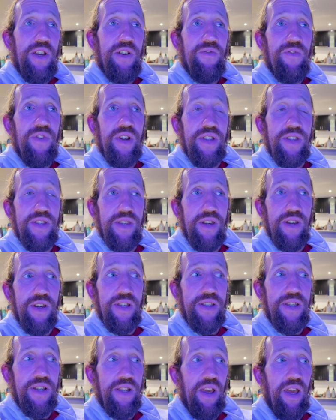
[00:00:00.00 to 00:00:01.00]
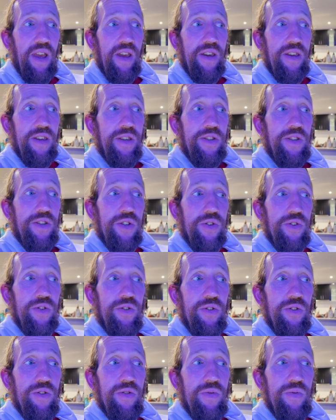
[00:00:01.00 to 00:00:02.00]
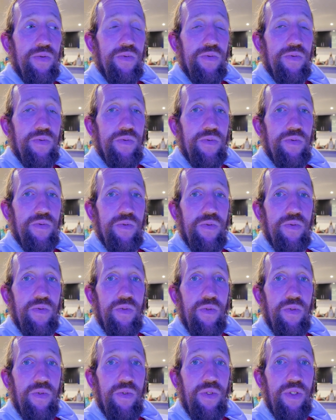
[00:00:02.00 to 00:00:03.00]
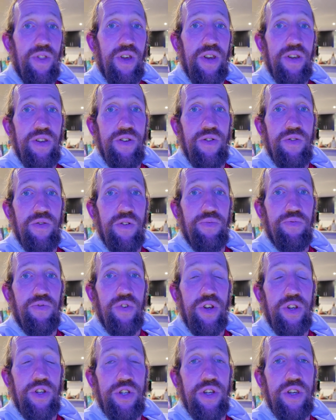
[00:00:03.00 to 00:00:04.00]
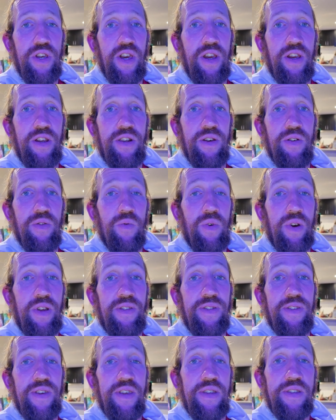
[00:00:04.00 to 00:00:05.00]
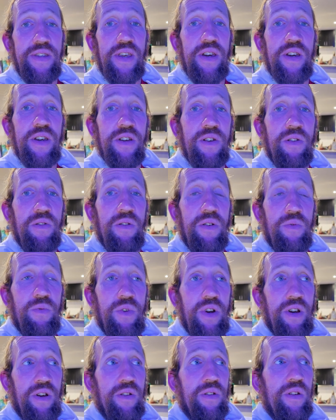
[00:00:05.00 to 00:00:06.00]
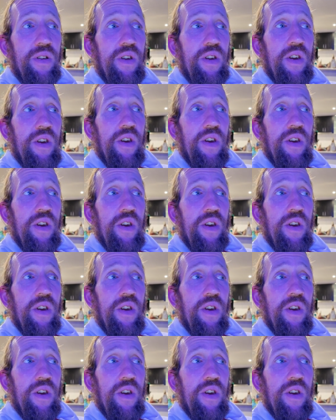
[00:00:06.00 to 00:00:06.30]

need runs like today to let you appreciate it when things are going well.